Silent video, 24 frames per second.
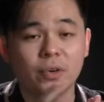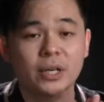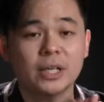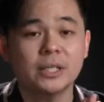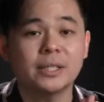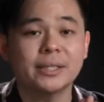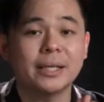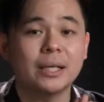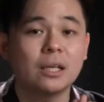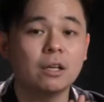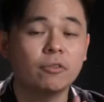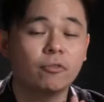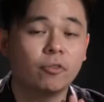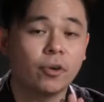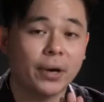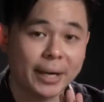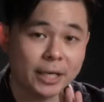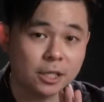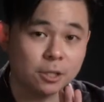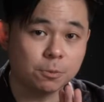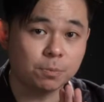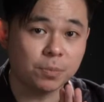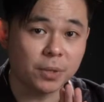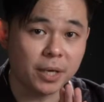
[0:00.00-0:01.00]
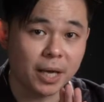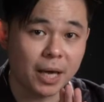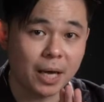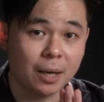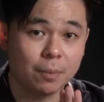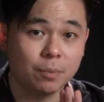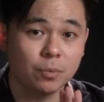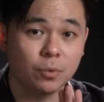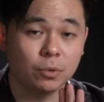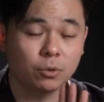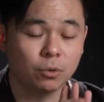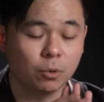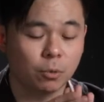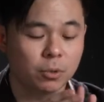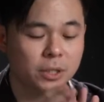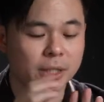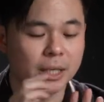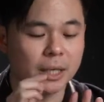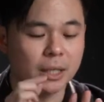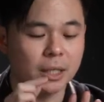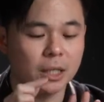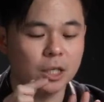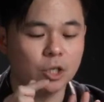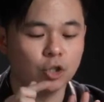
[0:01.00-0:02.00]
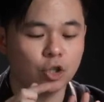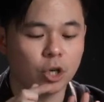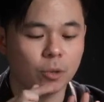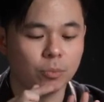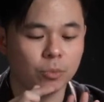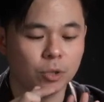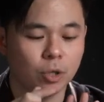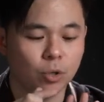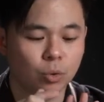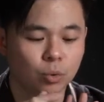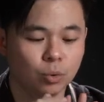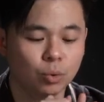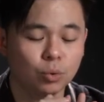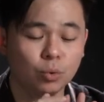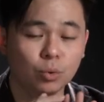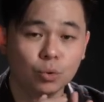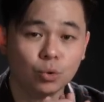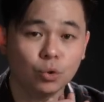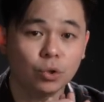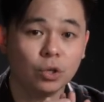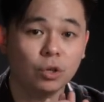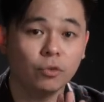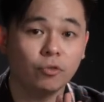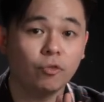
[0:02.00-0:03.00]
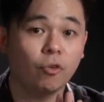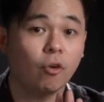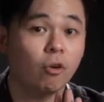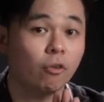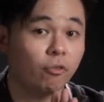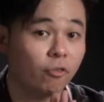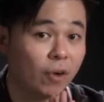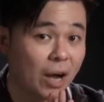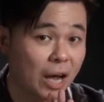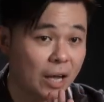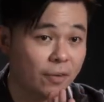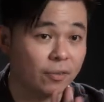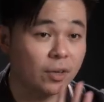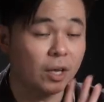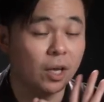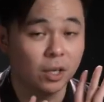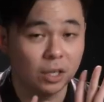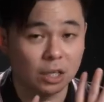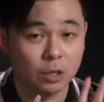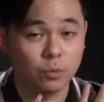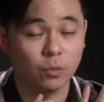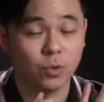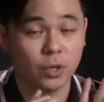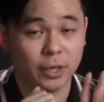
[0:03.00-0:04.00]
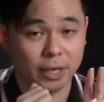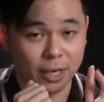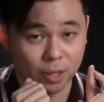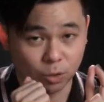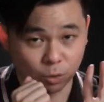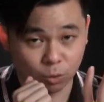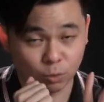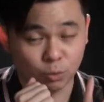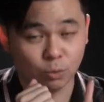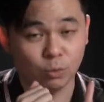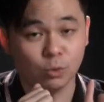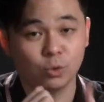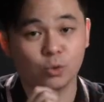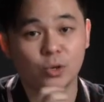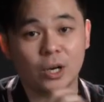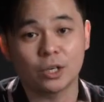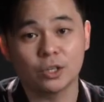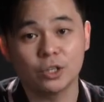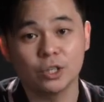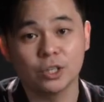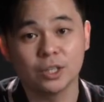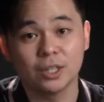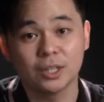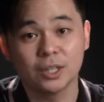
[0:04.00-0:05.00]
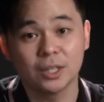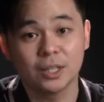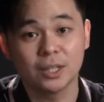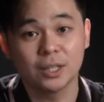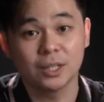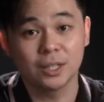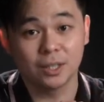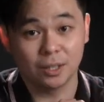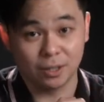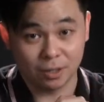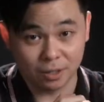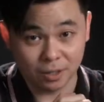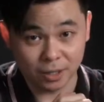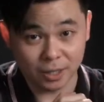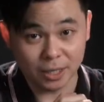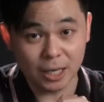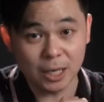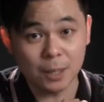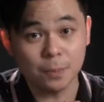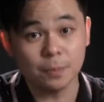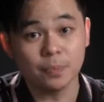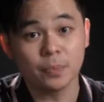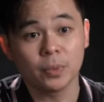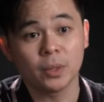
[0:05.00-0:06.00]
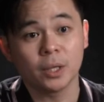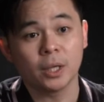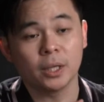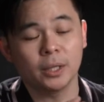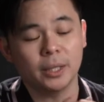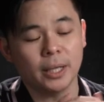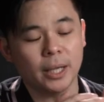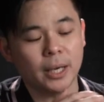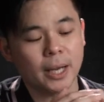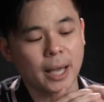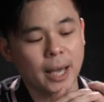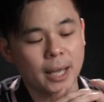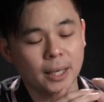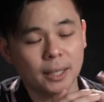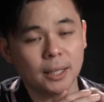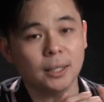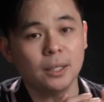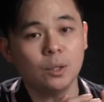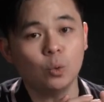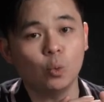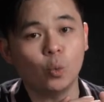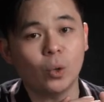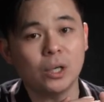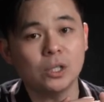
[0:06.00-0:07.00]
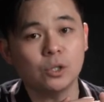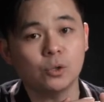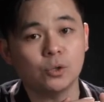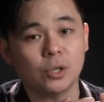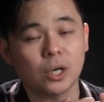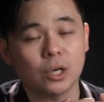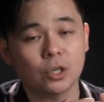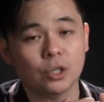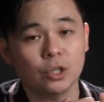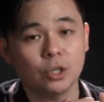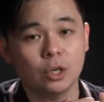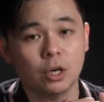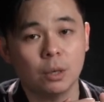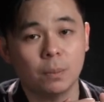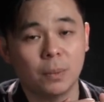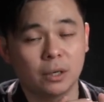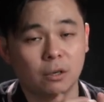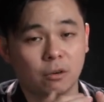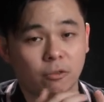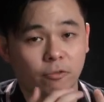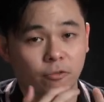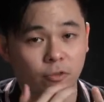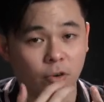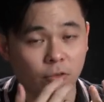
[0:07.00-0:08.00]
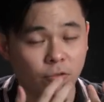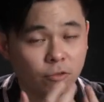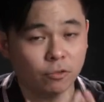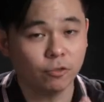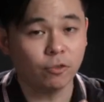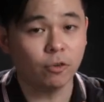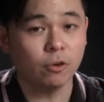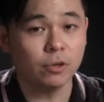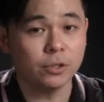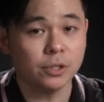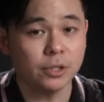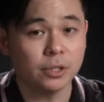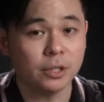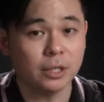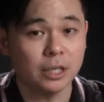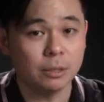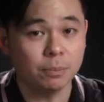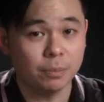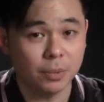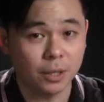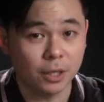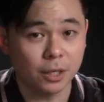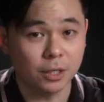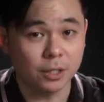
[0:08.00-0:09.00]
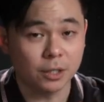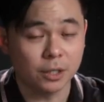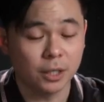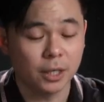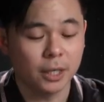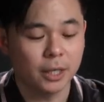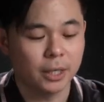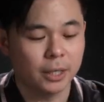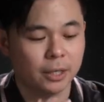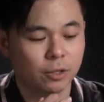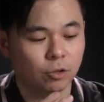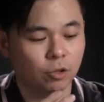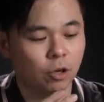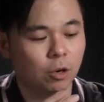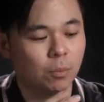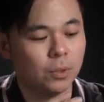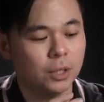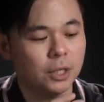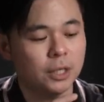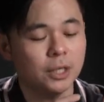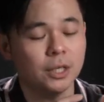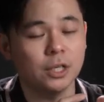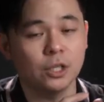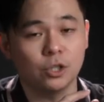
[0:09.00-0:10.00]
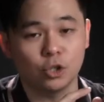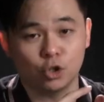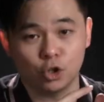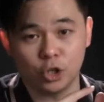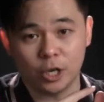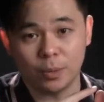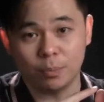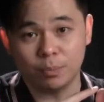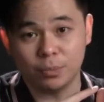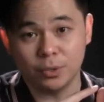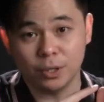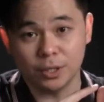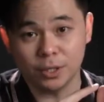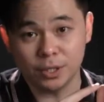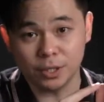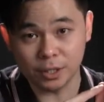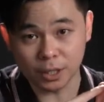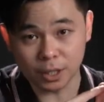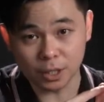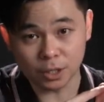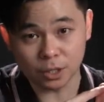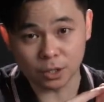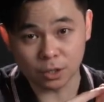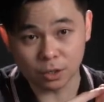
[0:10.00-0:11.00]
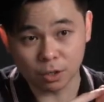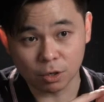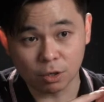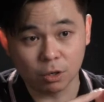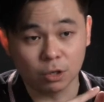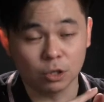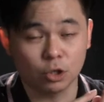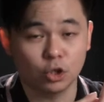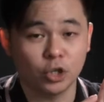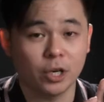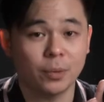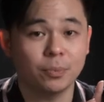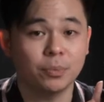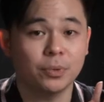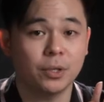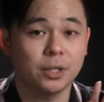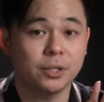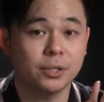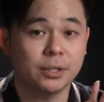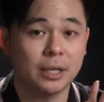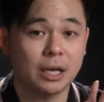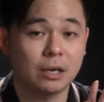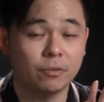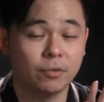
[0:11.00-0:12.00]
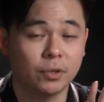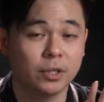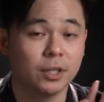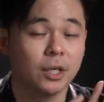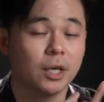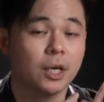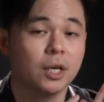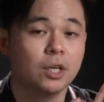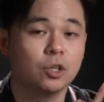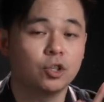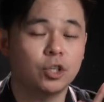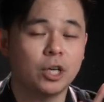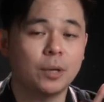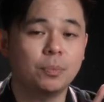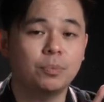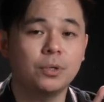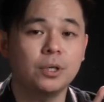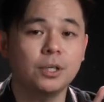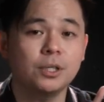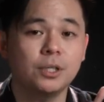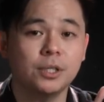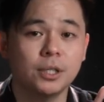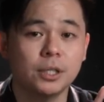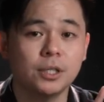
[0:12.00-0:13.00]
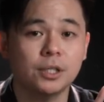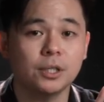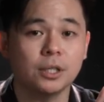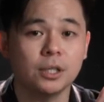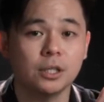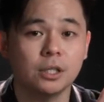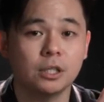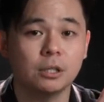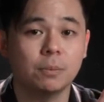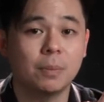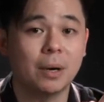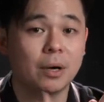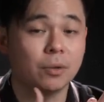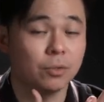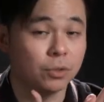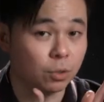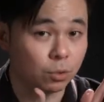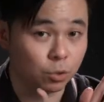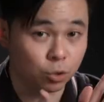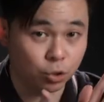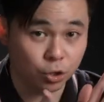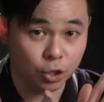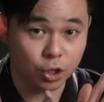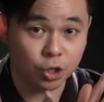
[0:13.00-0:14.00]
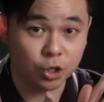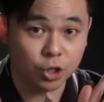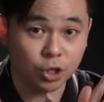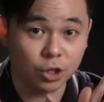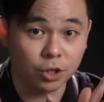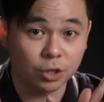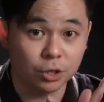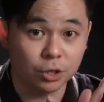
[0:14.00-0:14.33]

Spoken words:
standard for SPM, you study chapter 2, 3, 4, 5, you will get 2 structure. Okay, then another one structure about the Form 4 syllabus normally is chapter 6 or chapter 7. Chapter 6 is about nutrition,